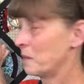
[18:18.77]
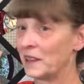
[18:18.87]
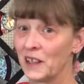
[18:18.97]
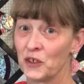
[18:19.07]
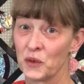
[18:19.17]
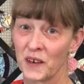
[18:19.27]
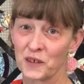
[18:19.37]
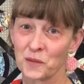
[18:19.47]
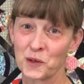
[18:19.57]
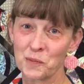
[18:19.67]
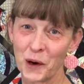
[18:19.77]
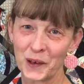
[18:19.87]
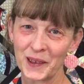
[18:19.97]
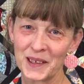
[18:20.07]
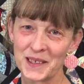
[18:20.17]
but they do have some
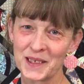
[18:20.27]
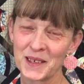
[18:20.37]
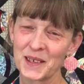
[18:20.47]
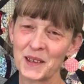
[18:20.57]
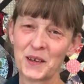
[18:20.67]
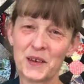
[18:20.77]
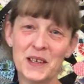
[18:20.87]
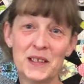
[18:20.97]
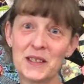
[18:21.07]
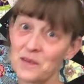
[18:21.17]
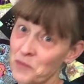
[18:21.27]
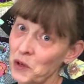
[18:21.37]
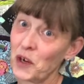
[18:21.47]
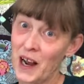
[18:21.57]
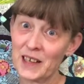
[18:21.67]
sparklies. There is pearl
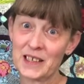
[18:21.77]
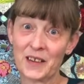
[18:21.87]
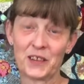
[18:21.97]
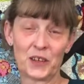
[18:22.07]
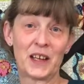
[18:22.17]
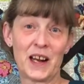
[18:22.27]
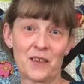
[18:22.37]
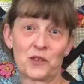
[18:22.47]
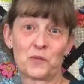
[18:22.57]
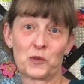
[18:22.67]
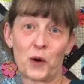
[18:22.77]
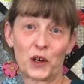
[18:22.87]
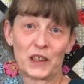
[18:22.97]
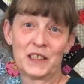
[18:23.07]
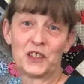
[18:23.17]
cottons out there that have some
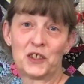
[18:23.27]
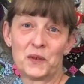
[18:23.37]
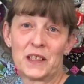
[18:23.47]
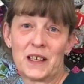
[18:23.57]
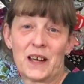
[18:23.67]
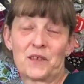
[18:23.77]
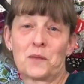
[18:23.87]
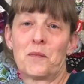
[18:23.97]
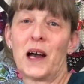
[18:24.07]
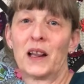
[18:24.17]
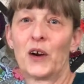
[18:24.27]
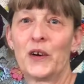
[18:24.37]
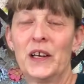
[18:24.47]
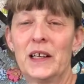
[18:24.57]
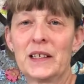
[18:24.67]
sparklies to it, have some mylar
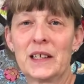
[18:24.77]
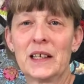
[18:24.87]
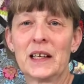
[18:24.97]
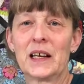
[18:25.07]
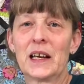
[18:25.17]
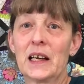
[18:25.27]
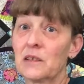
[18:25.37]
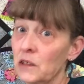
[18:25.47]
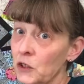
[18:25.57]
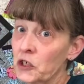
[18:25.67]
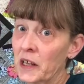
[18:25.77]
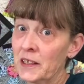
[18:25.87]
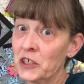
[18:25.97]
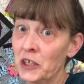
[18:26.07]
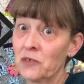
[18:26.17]
in it. It's a little
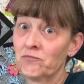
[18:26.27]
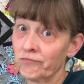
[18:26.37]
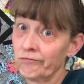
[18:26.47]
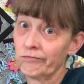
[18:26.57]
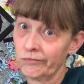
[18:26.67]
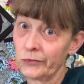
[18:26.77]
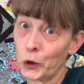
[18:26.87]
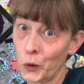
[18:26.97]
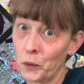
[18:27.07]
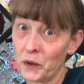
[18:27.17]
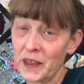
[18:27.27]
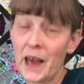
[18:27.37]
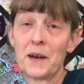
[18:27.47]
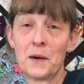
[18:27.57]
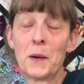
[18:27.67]
challenging to quilt with
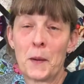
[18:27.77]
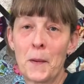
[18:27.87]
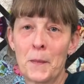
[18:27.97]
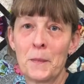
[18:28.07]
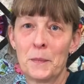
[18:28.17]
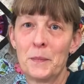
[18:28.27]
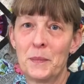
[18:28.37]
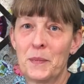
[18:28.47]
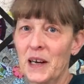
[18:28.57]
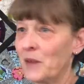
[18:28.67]
that, but I